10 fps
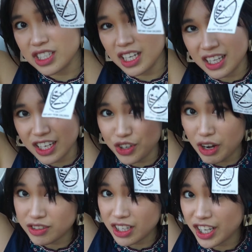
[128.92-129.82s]
it, and then you
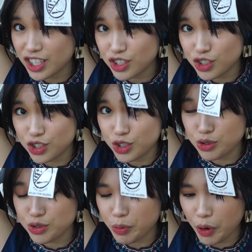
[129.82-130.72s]
have to like
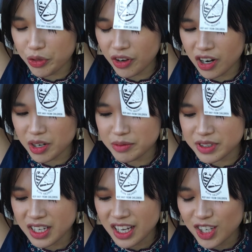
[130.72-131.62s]
use both
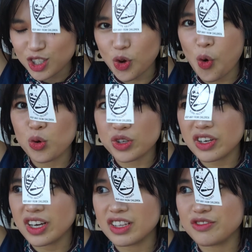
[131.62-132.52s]
arms to hold
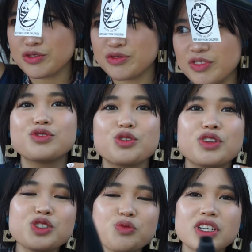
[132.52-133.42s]
it. So
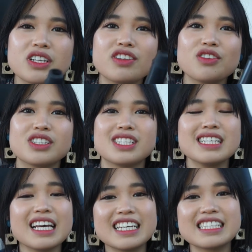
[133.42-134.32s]
this one, even though it's
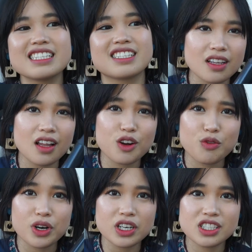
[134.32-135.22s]
nice, it's a lot of
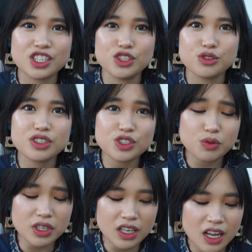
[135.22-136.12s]
work to use this
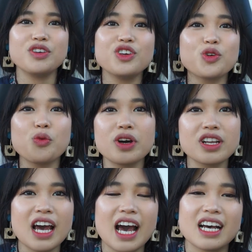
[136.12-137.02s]
one. Either
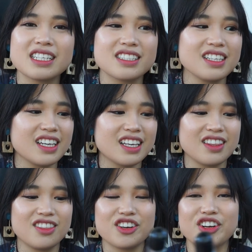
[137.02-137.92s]
one has
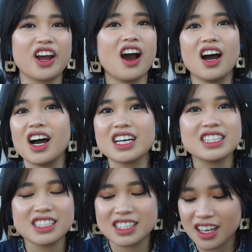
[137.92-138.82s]
like their
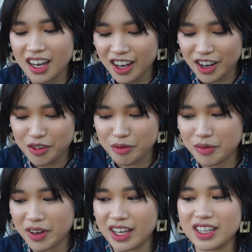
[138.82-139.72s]
cons,
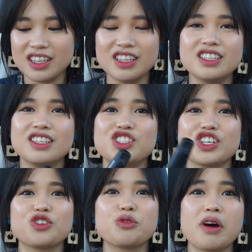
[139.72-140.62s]
and the
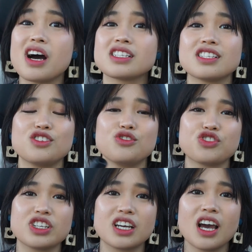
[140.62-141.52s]
general process
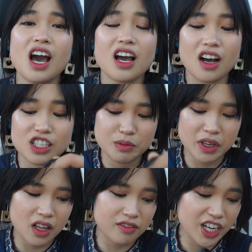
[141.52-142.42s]
usually costs me
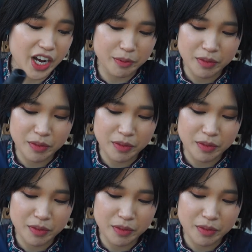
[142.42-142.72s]
a lot of time.